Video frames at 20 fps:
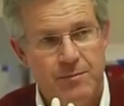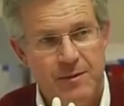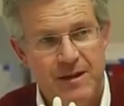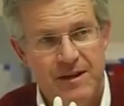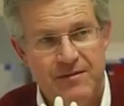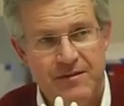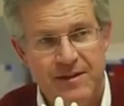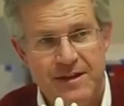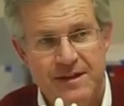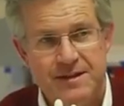with
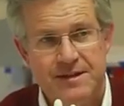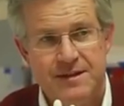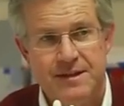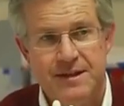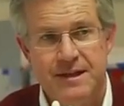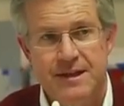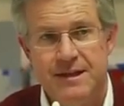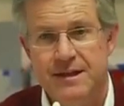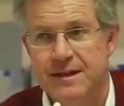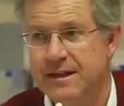
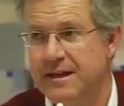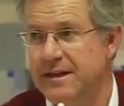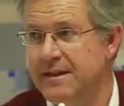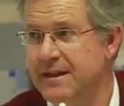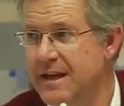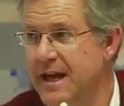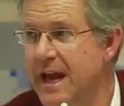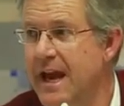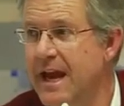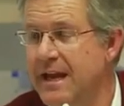PVC in
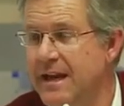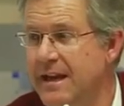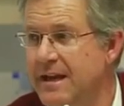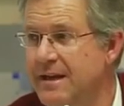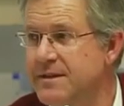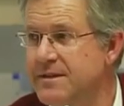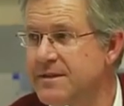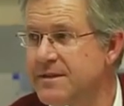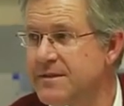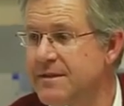the
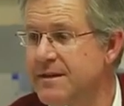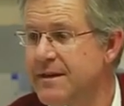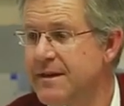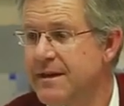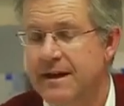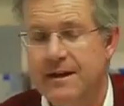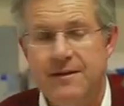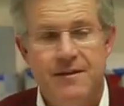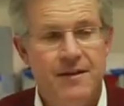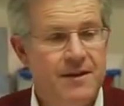80s,
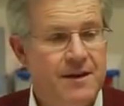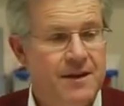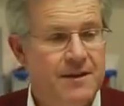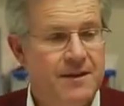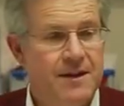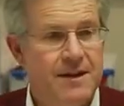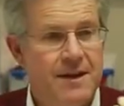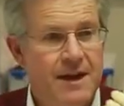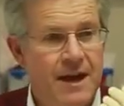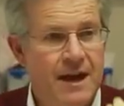and then in
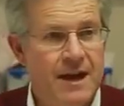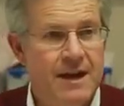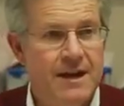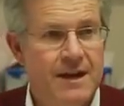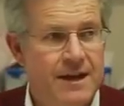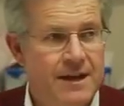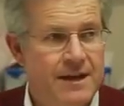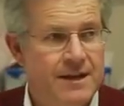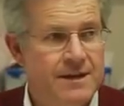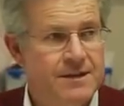the
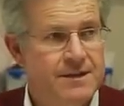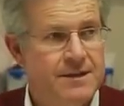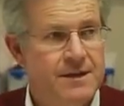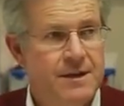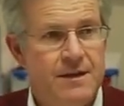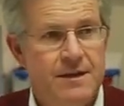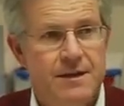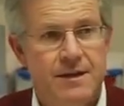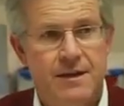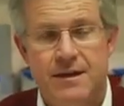90s,
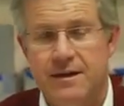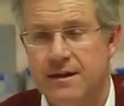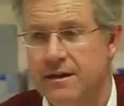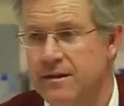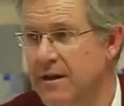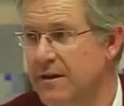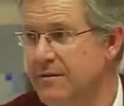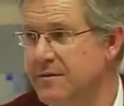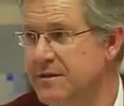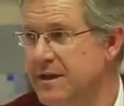the
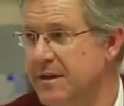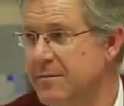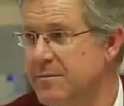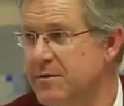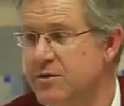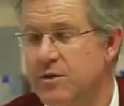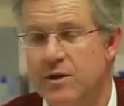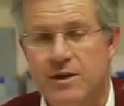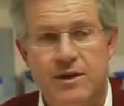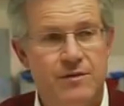glove
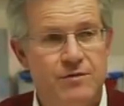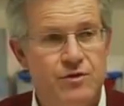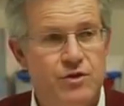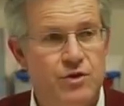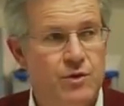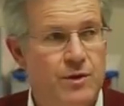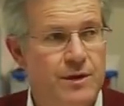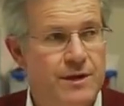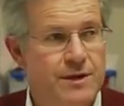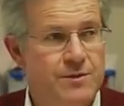substrate of
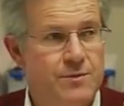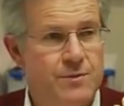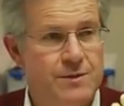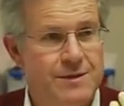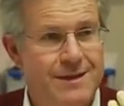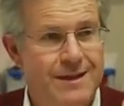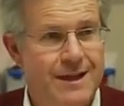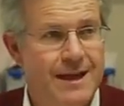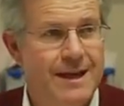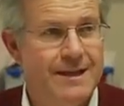choice
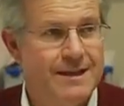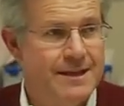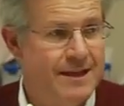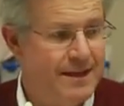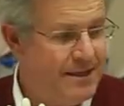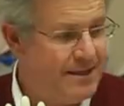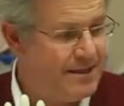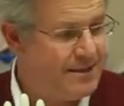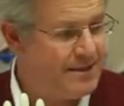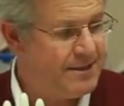was
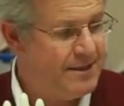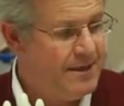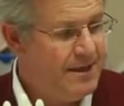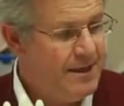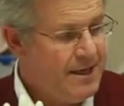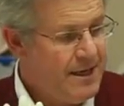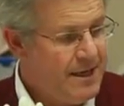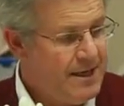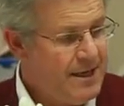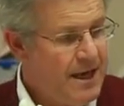latex,
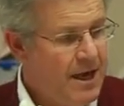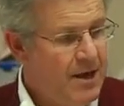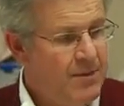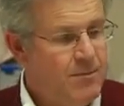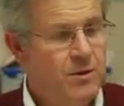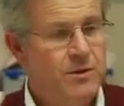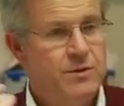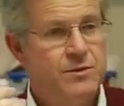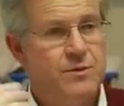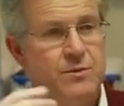and now
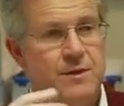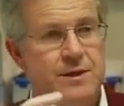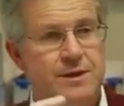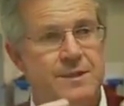most